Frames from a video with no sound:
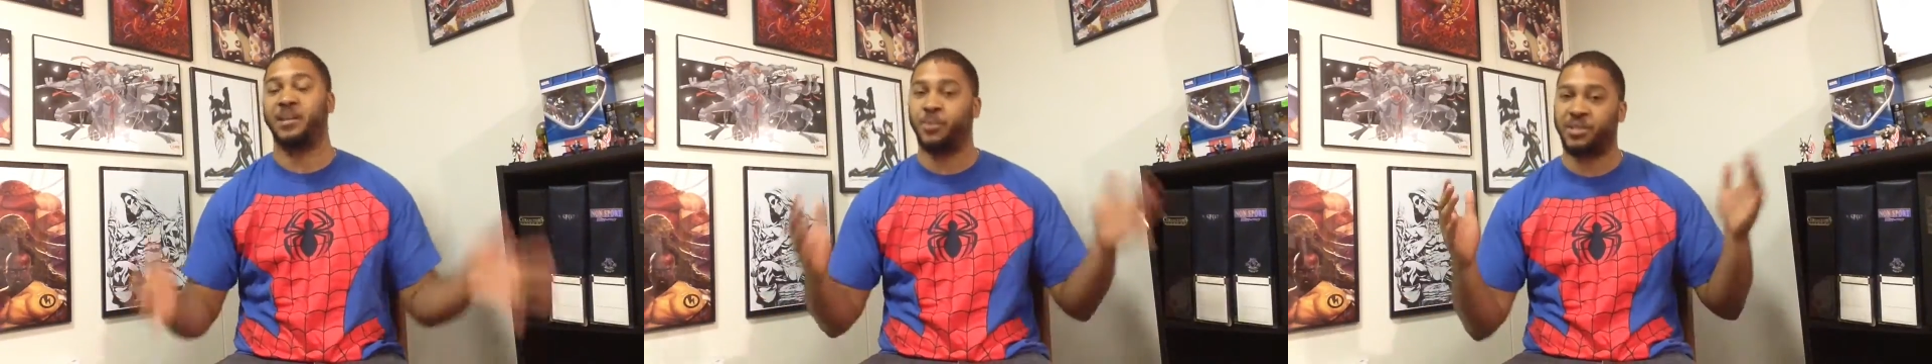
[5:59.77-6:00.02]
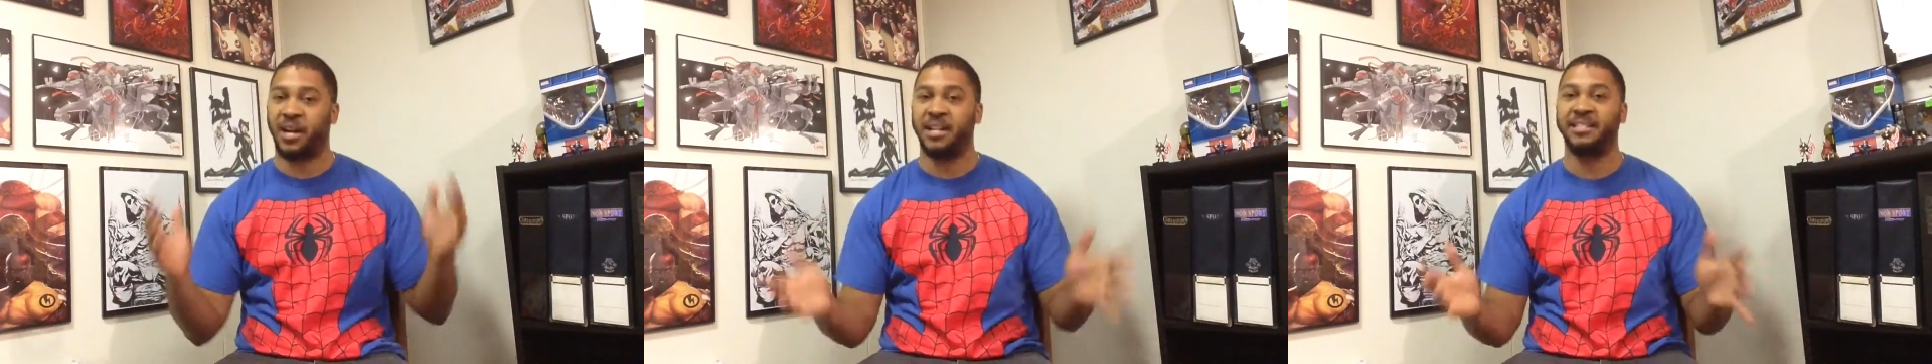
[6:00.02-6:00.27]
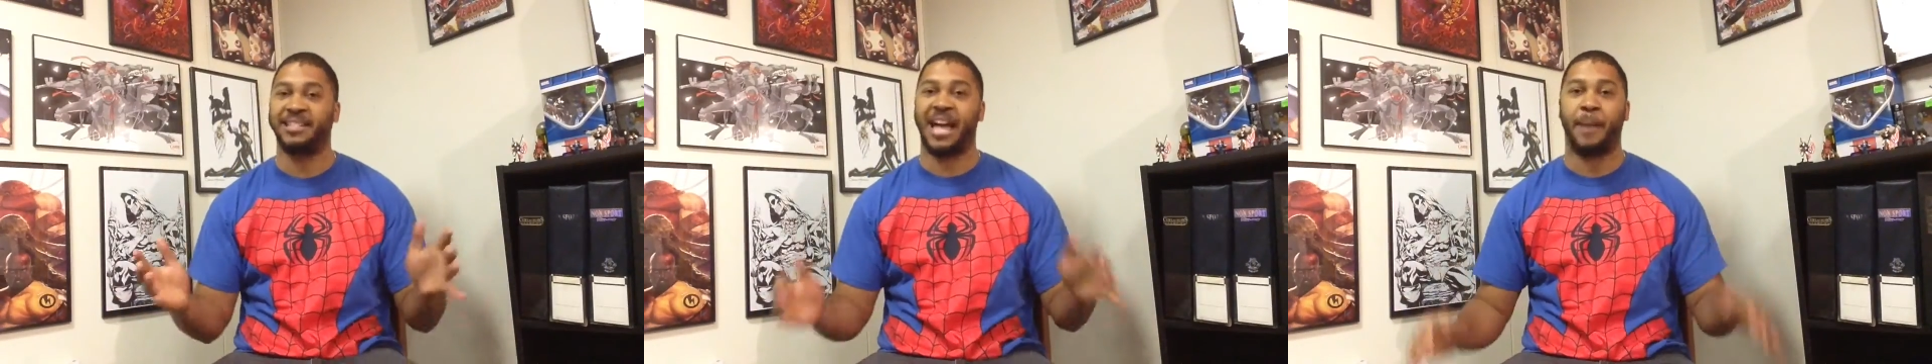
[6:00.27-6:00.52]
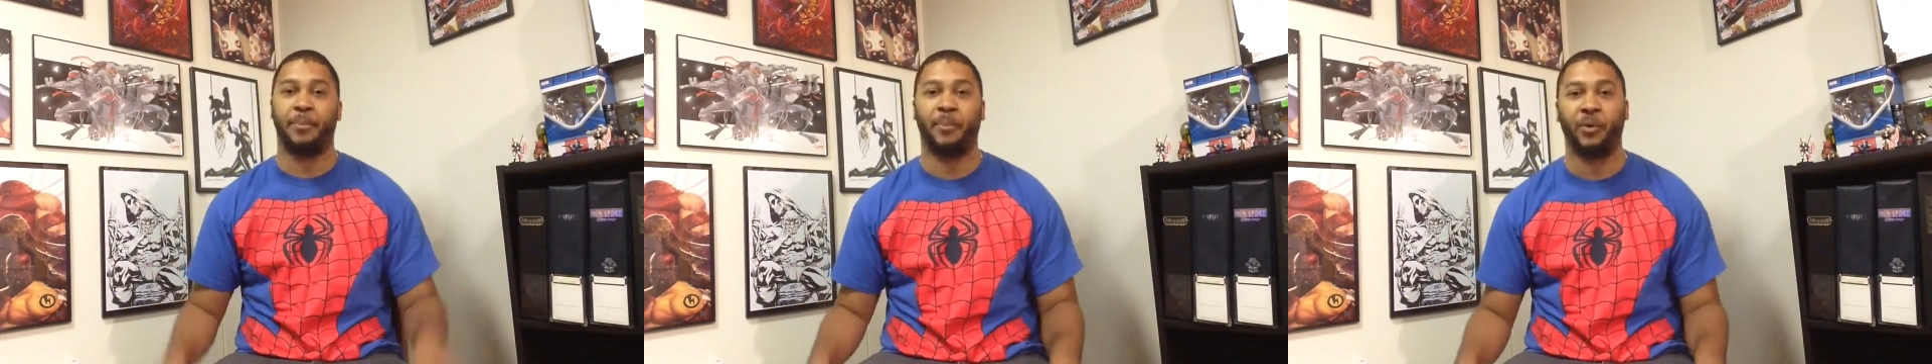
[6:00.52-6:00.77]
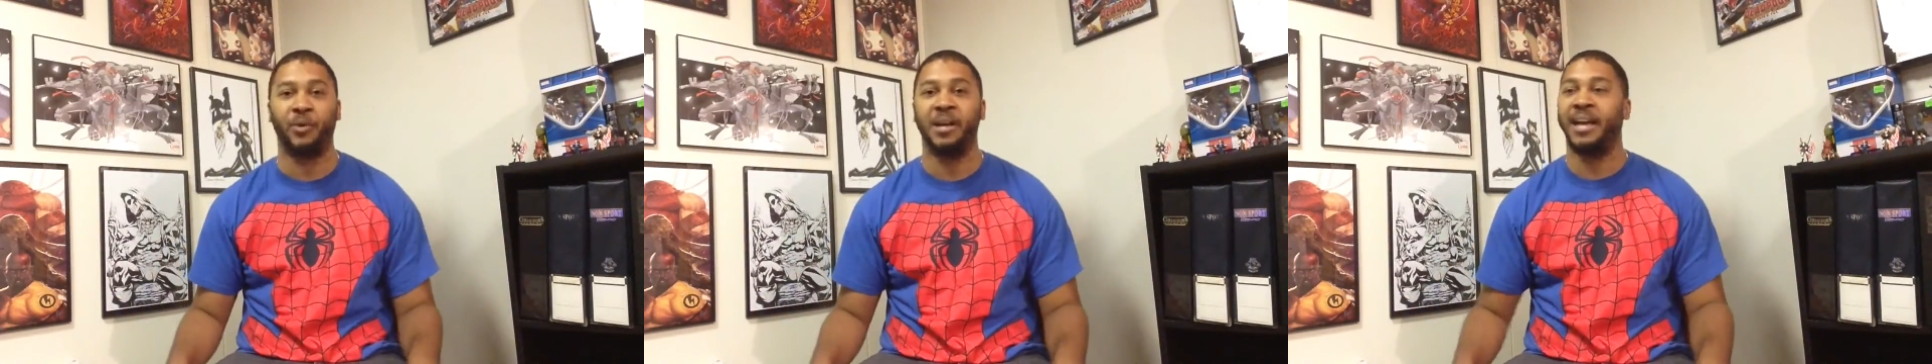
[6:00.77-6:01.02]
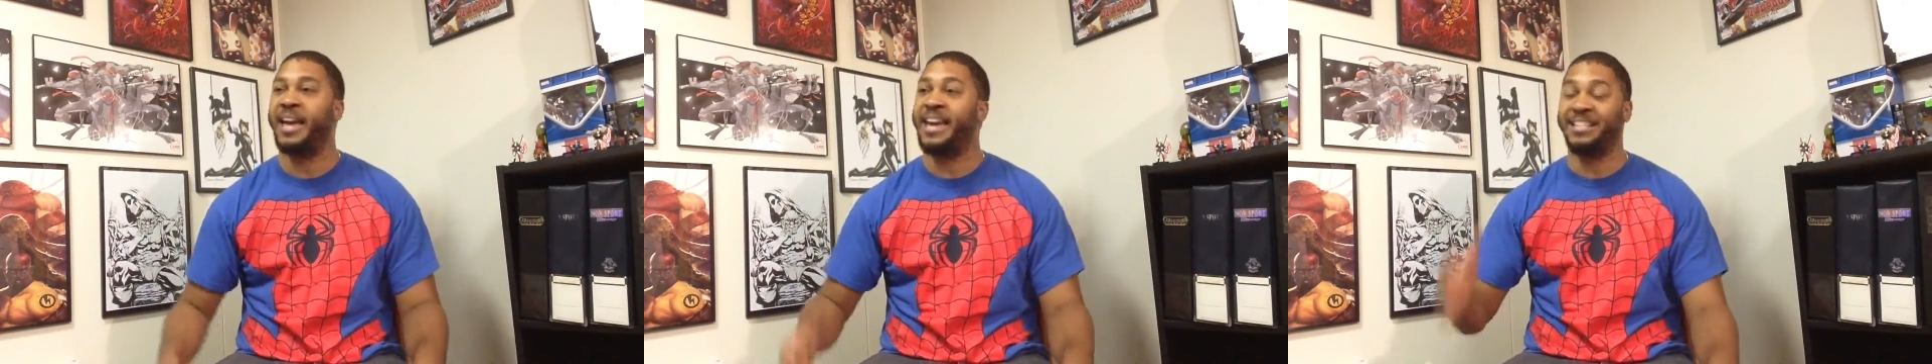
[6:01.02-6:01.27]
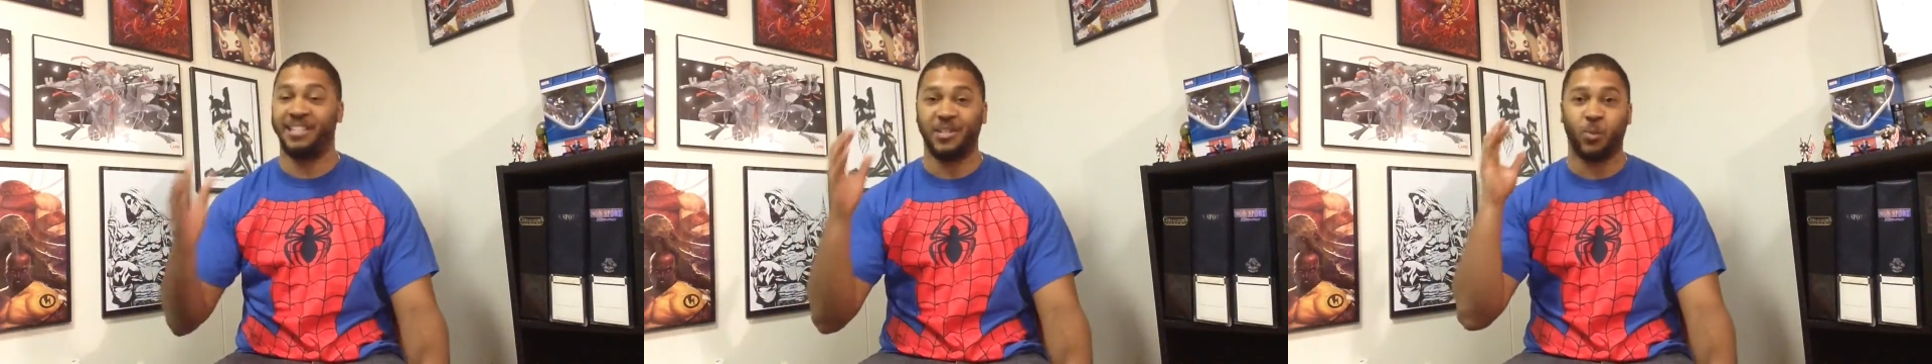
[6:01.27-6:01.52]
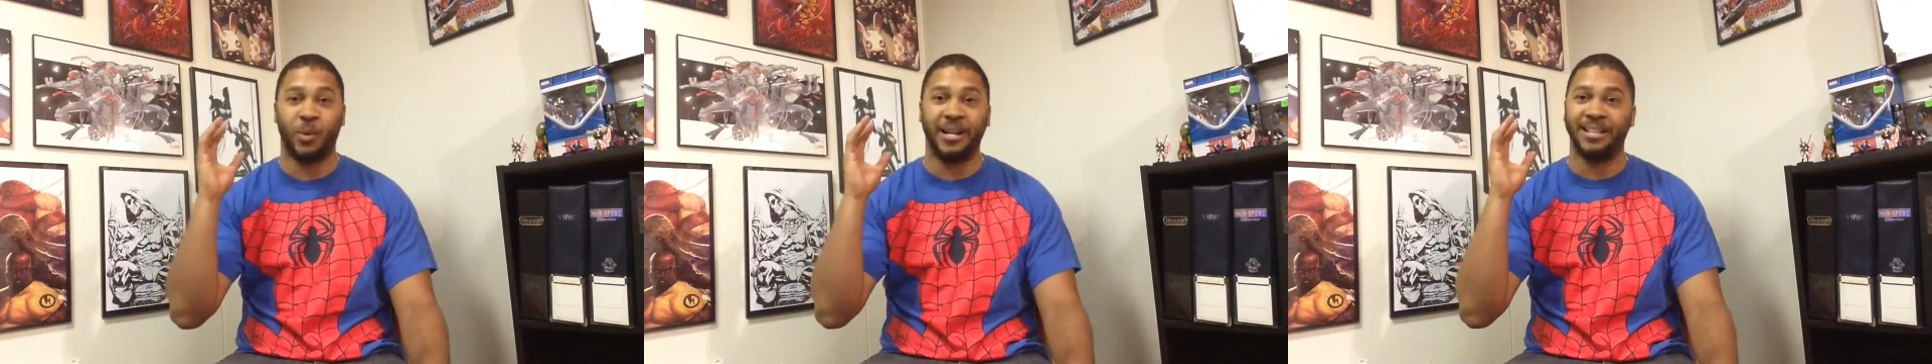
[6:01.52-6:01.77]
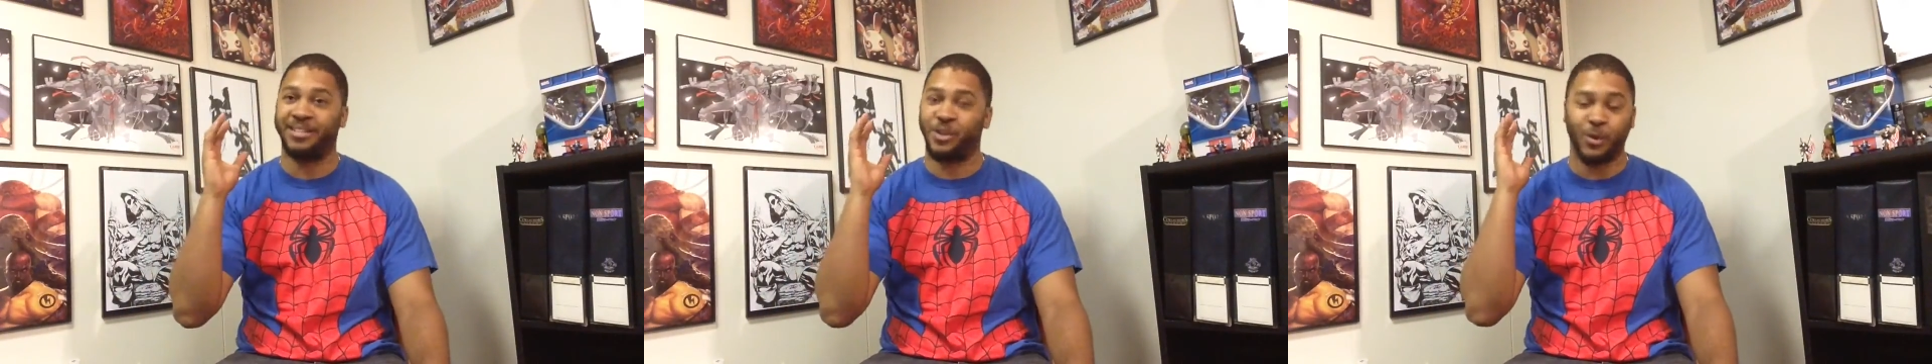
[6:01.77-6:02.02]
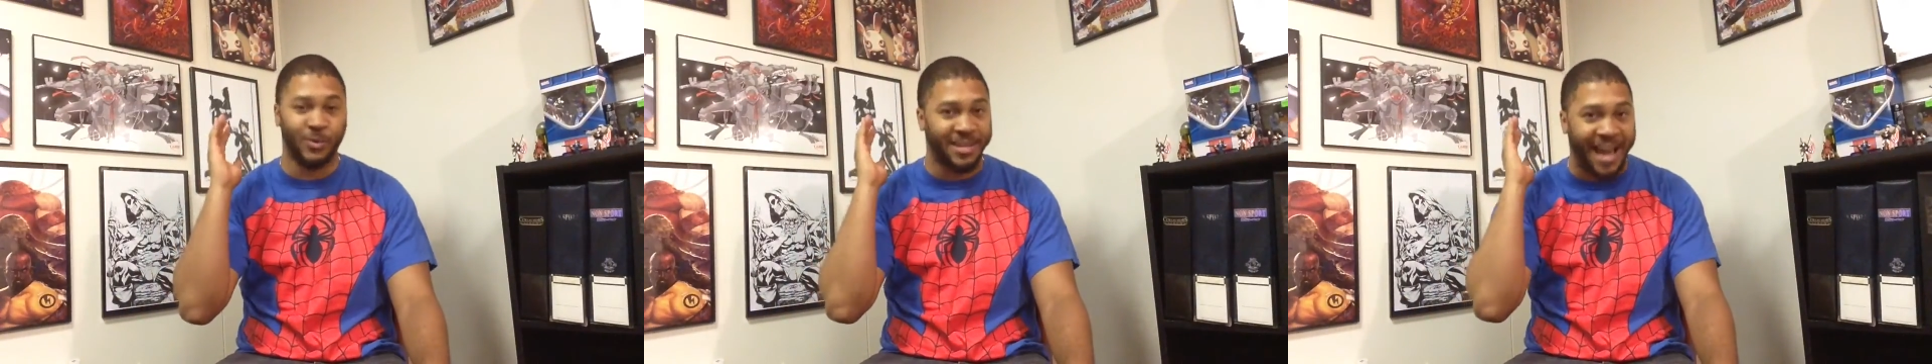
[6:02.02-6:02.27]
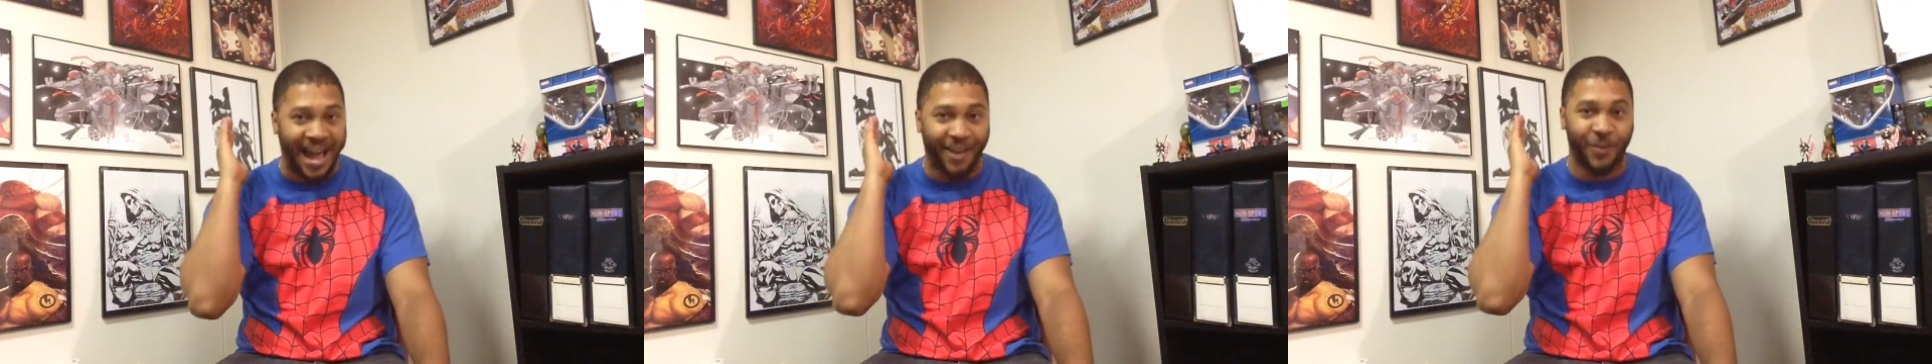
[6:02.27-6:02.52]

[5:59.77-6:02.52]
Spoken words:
He was unstoppable. He just wanted to not